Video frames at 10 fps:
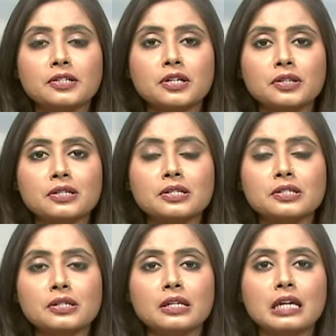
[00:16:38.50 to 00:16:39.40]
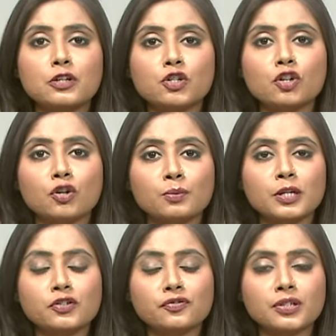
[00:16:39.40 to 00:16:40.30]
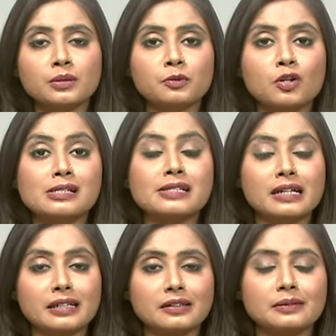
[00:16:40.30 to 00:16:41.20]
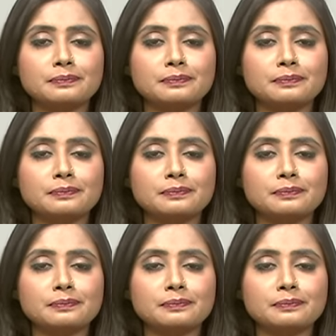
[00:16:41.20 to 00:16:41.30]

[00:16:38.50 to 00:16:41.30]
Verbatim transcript: in the Disney nature documentary film called Tiger.